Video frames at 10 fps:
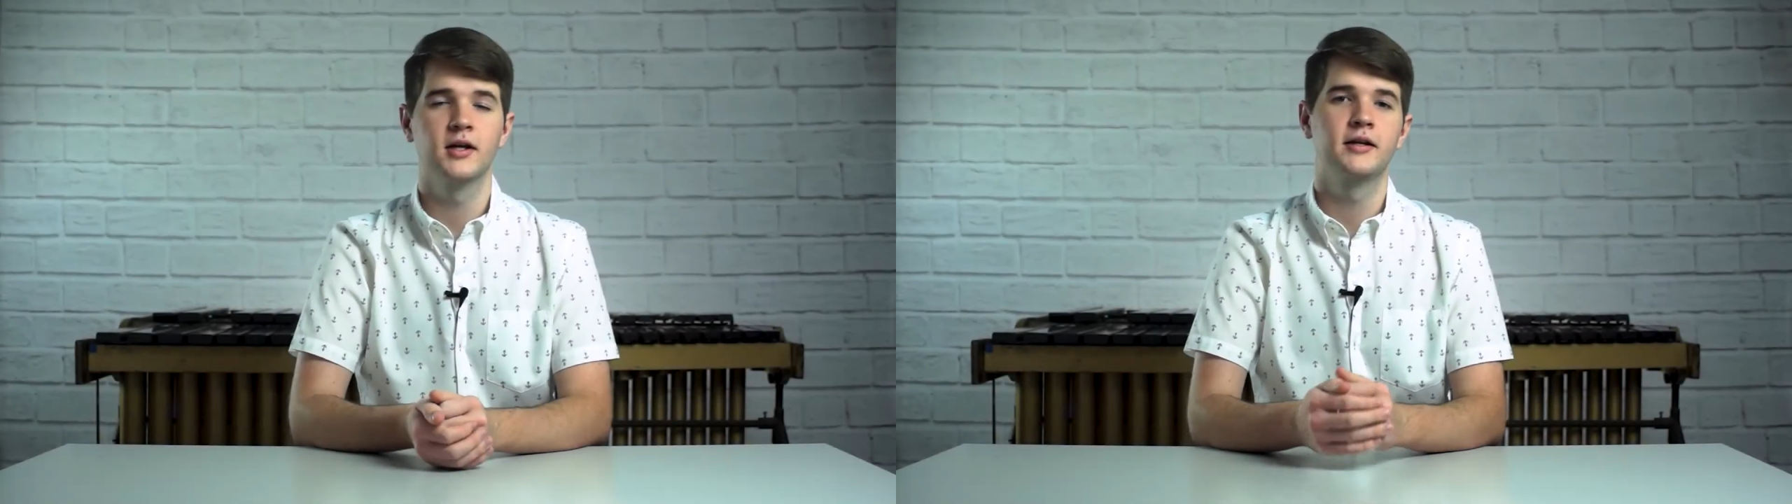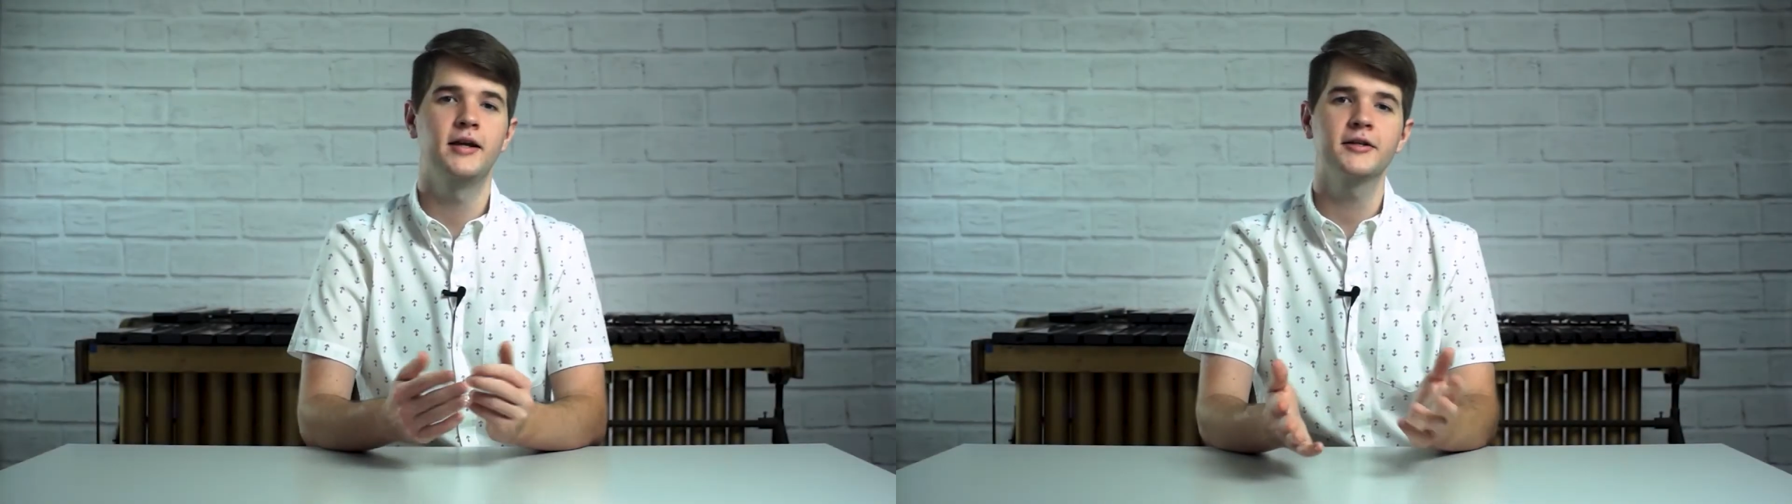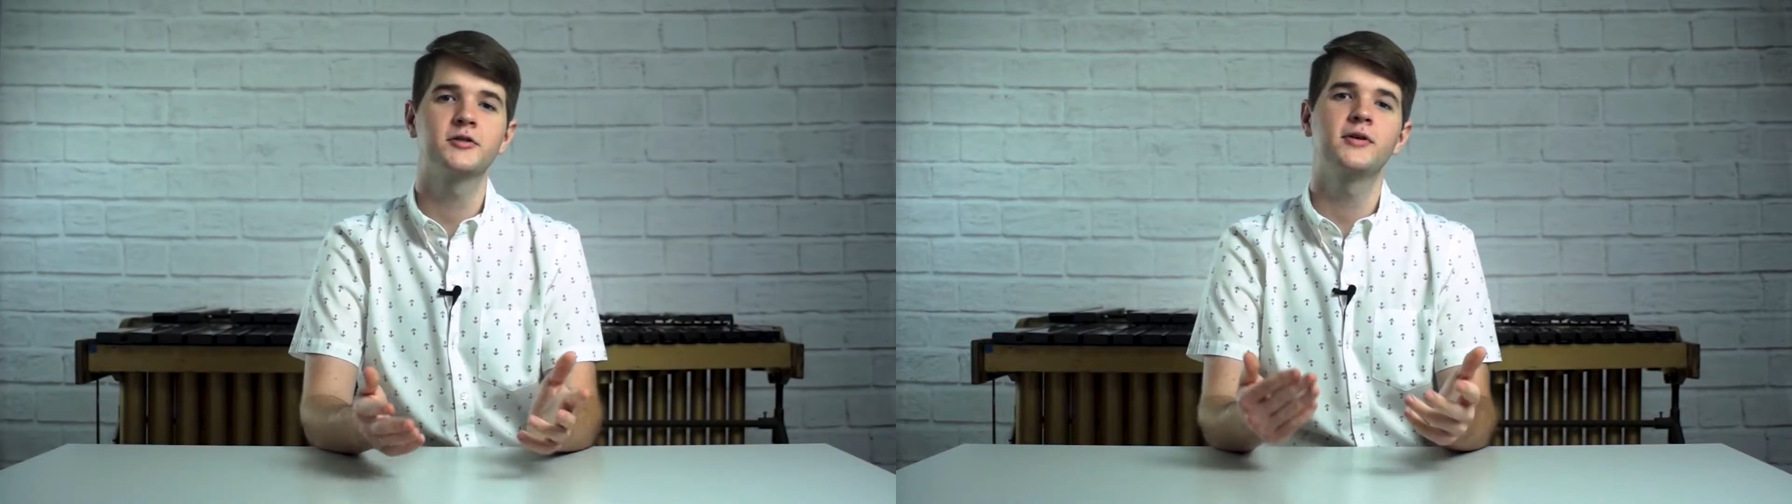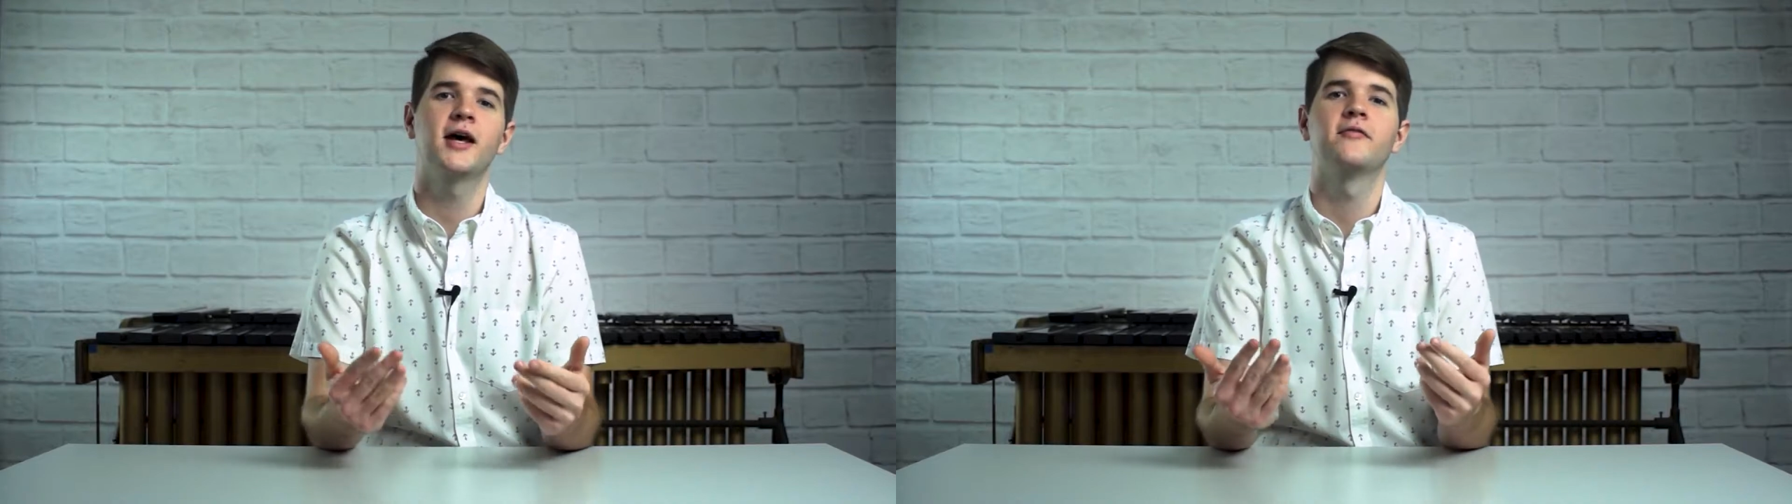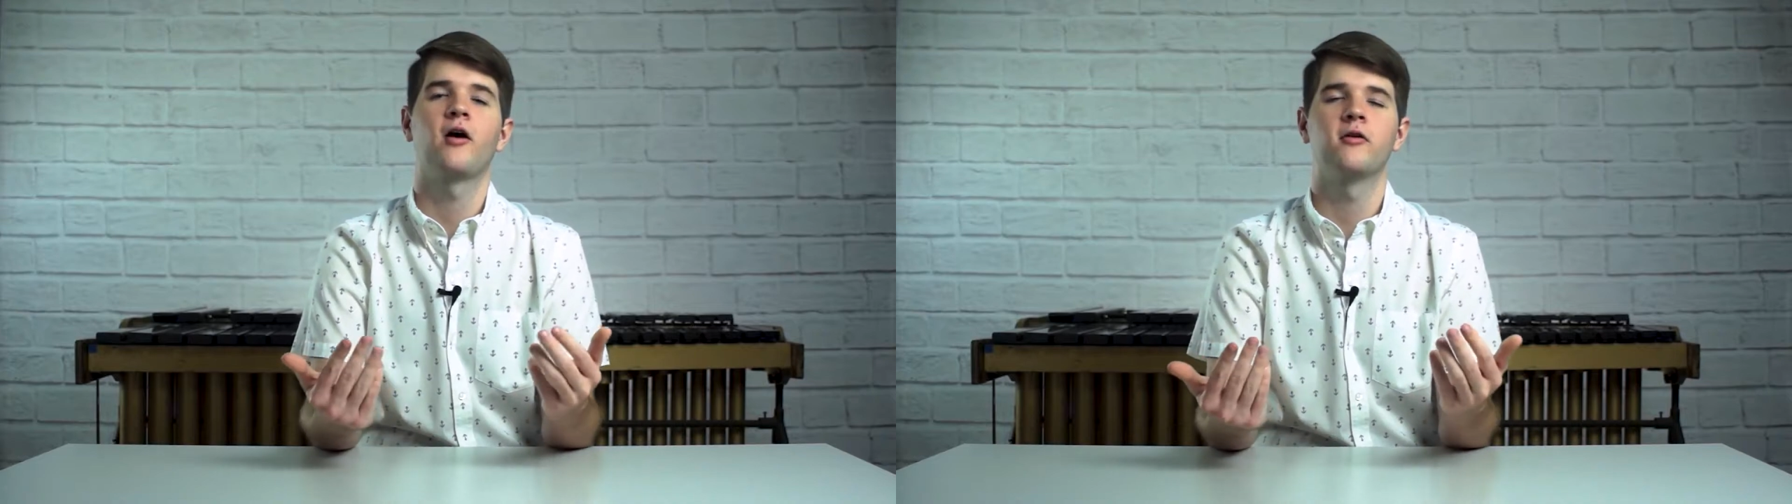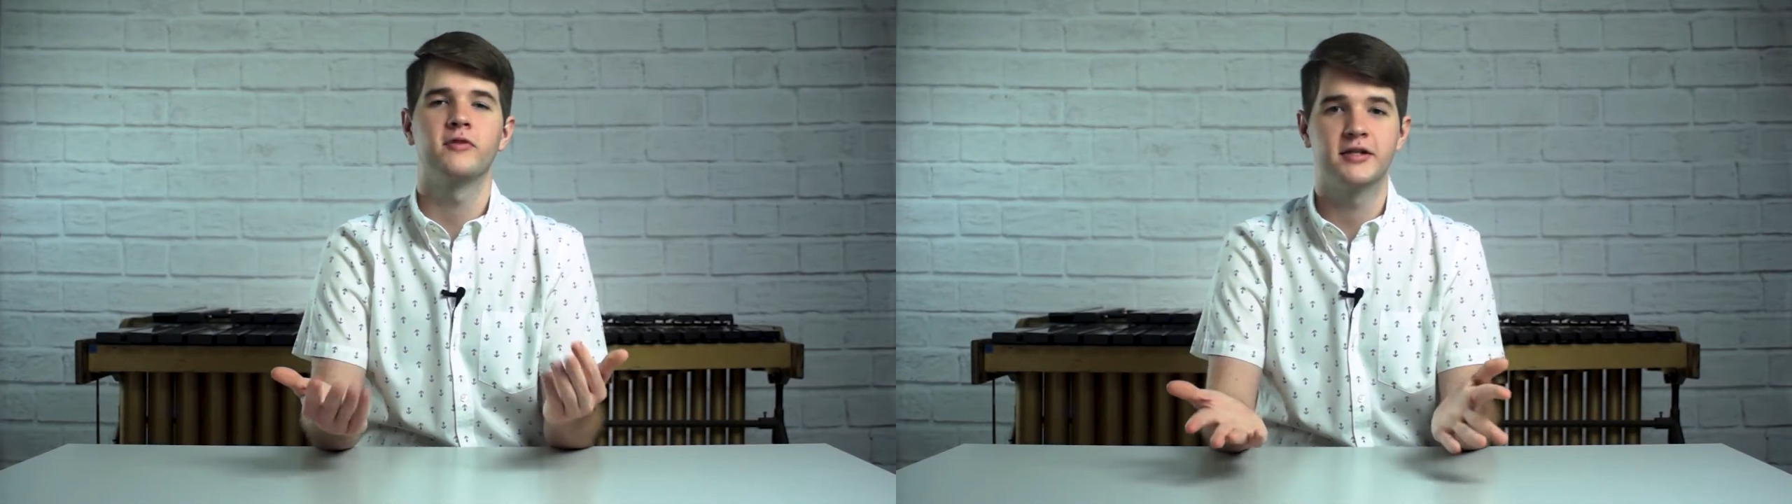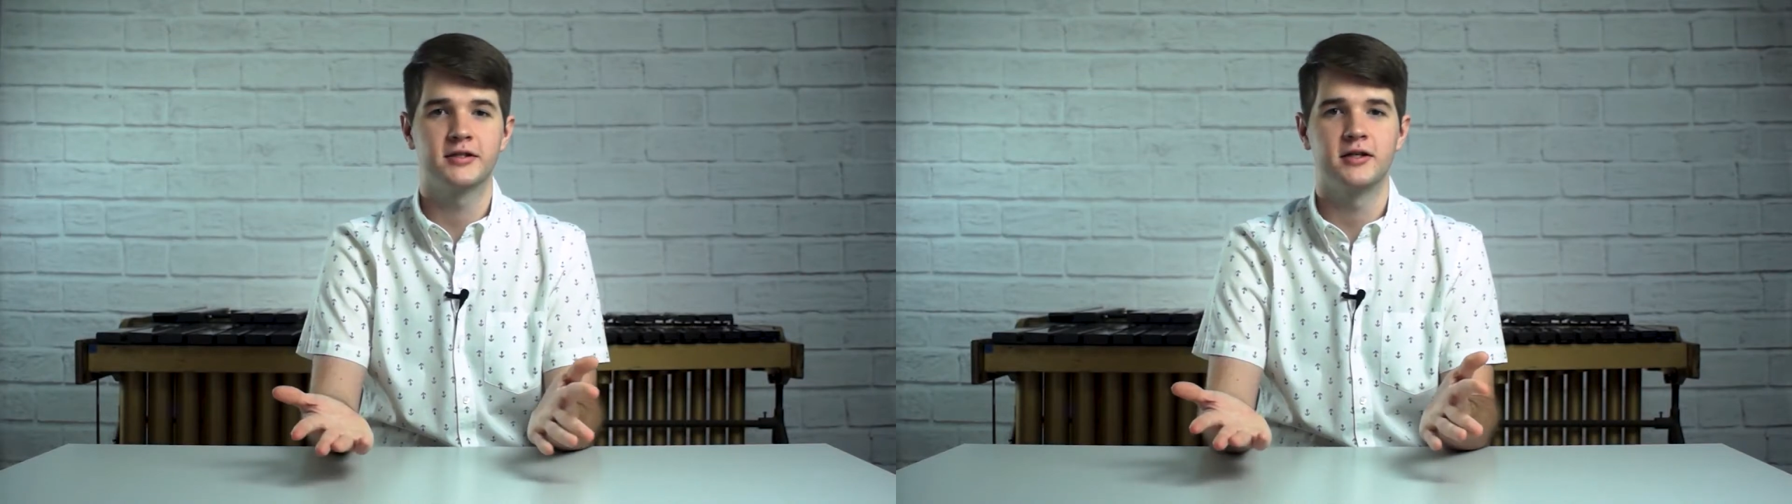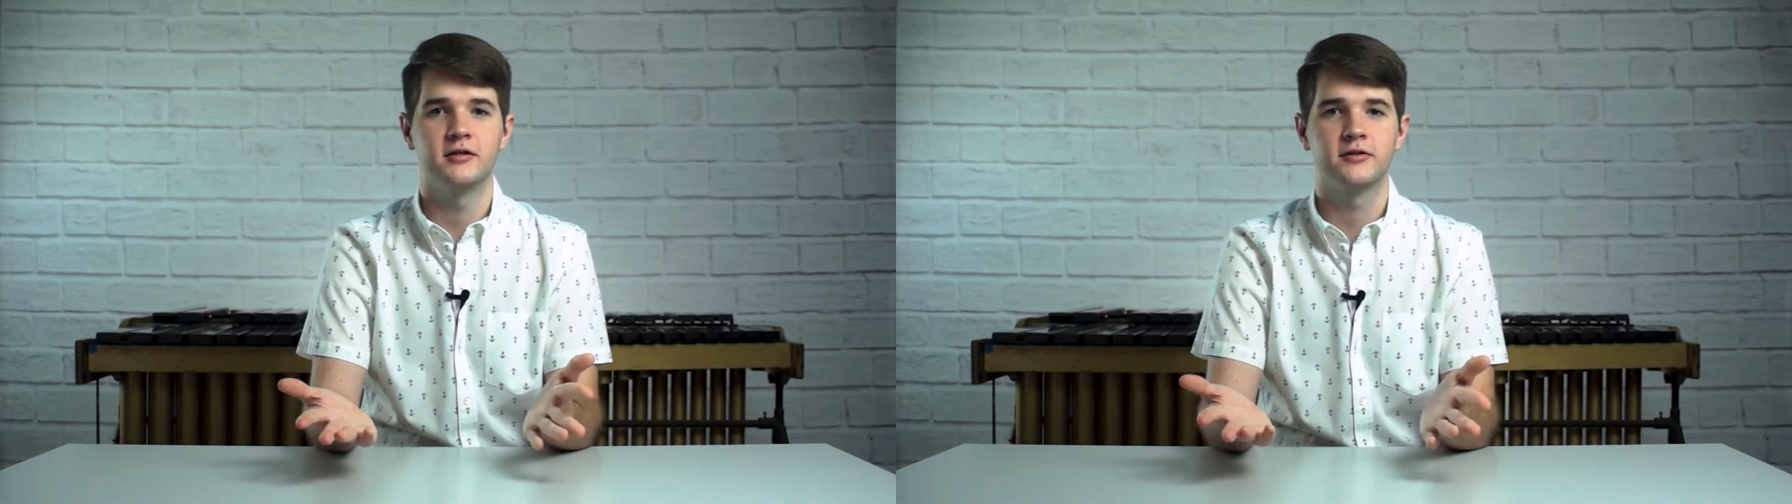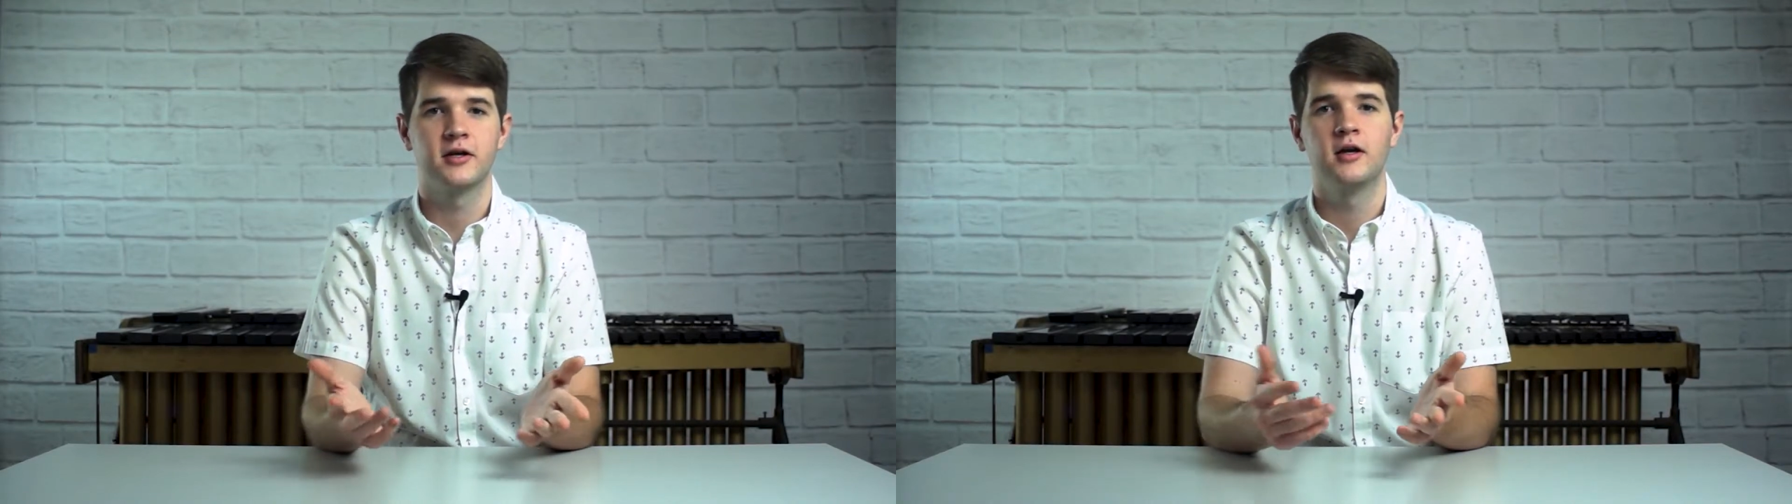Next, we have our resonators.